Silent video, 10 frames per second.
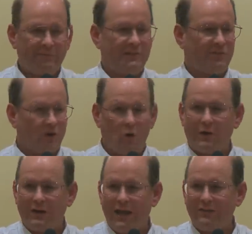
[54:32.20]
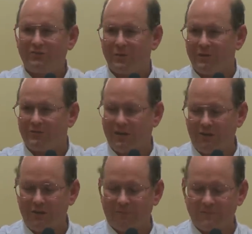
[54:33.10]
He said, go in and ask him, he'll
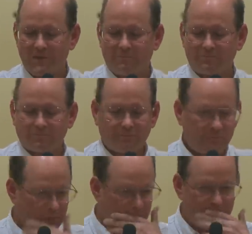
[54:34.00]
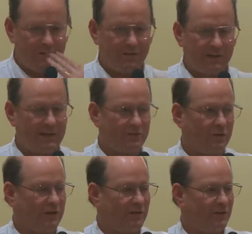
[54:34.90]
tell you. So the kids,
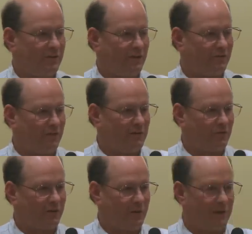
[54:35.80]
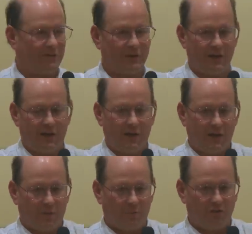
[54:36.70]
would, their, their friends would come in and say,
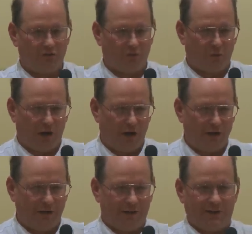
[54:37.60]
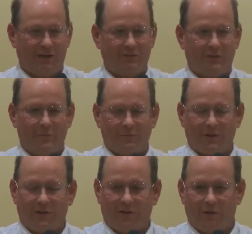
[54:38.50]
Mister Ray, yes,
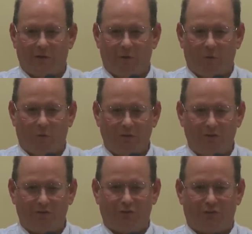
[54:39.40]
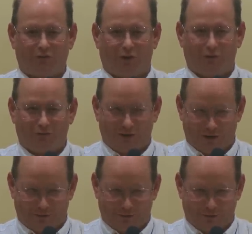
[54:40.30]
what does the skull
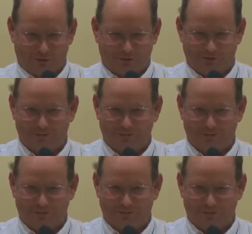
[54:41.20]
say to you?